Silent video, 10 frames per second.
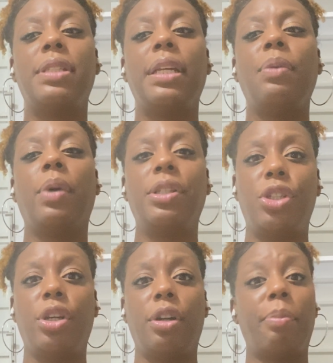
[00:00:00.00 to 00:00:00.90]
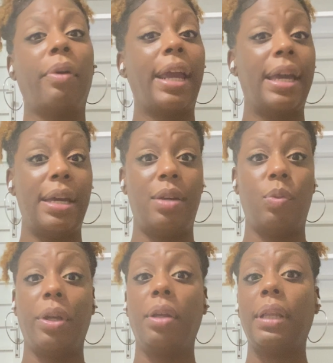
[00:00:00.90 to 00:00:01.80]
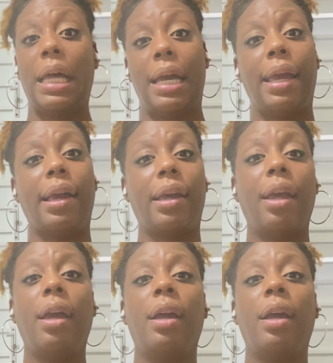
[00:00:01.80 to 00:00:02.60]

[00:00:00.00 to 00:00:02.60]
see what's your brand, what you like.